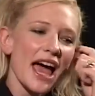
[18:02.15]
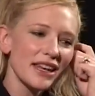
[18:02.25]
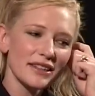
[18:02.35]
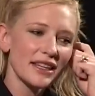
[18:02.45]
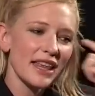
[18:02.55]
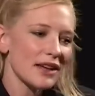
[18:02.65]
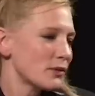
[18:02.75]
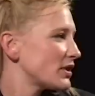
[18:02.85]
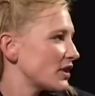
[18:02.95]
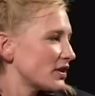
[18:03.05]
and that
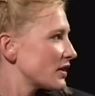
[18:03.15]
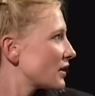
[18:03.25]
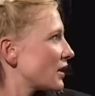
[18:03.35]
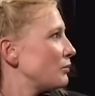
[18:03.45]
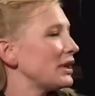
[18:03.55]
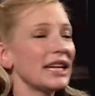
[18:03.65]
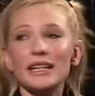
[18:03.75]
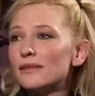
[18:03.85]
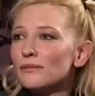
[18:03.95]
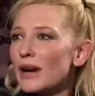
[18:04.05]
was just a
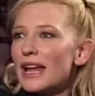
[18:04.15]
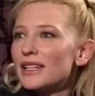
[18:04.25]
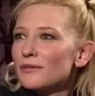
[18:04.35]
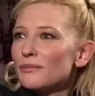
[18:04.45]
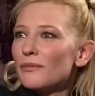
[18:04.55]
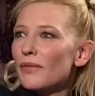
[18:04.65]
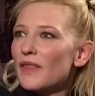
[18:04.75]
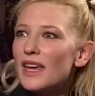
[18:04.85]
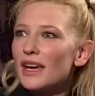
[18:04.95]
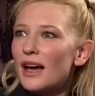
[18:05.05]
complete random
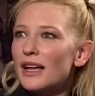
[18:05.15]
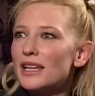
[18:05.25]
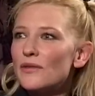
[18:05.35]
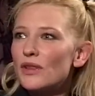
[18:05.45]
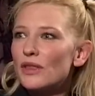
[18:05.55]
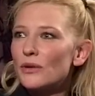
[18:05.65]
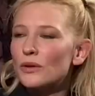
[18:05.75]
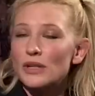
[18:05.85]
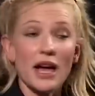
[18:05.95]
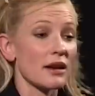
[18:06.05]
thing. I'd never
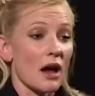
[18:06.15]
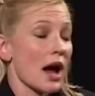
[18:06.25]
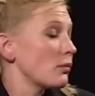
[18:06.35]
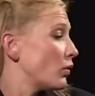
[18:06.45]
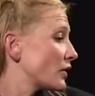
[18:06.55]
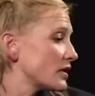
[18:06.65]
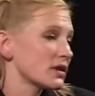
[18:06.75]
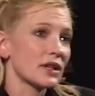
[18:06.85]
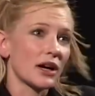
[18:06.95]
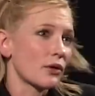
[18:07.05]
thought, I, I
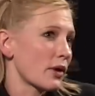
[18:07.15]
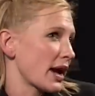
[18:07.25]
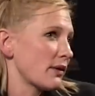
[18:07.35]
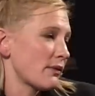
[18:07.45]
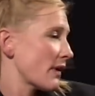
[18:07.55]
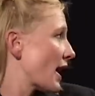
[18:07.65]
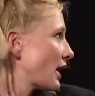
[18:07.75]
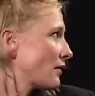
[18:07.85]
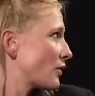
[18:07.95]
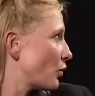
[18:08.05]
wasn't a great
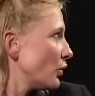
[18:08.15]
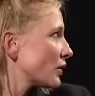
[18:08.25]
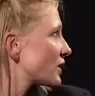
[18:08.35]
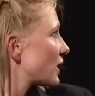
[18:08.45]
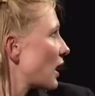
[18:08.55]
fan of the books.